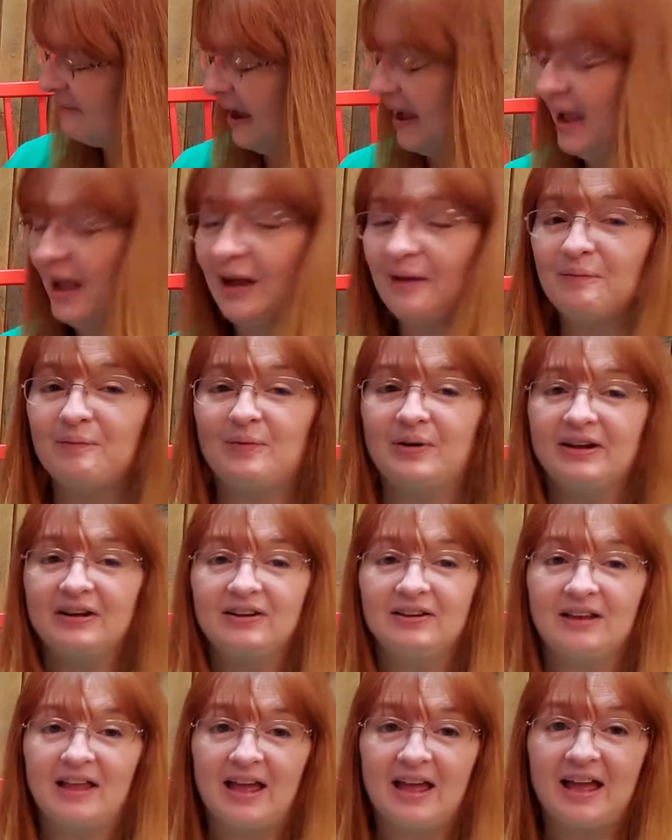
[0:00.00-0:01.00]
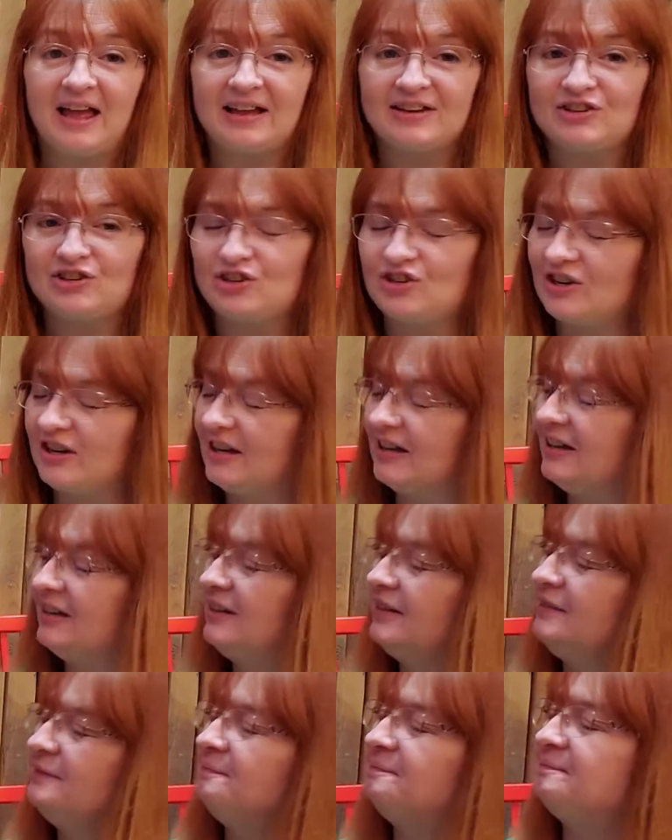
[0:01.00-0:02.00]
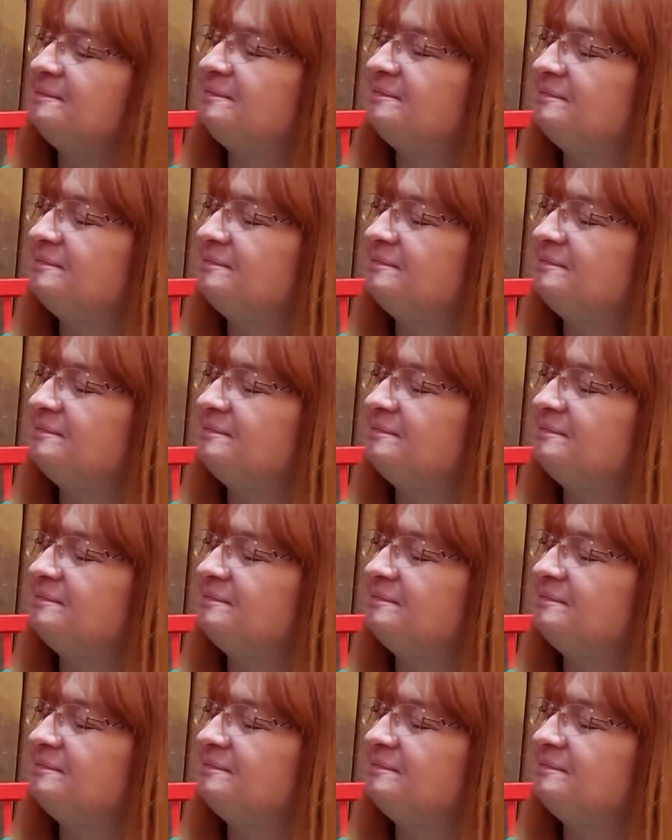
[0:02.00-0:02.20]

Pam, Will, and Jill.